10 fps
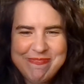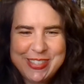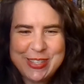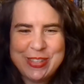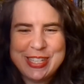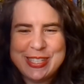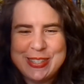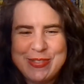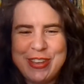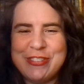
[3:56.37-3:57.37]
So this
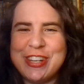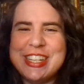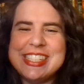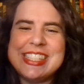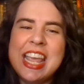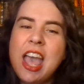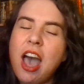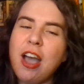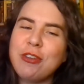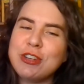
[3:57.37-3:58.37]
is my first
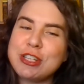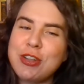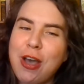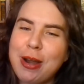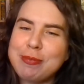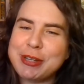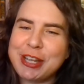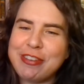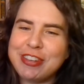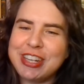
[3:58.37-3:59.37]
original art
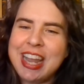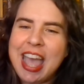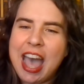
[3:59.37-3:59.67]
book cover.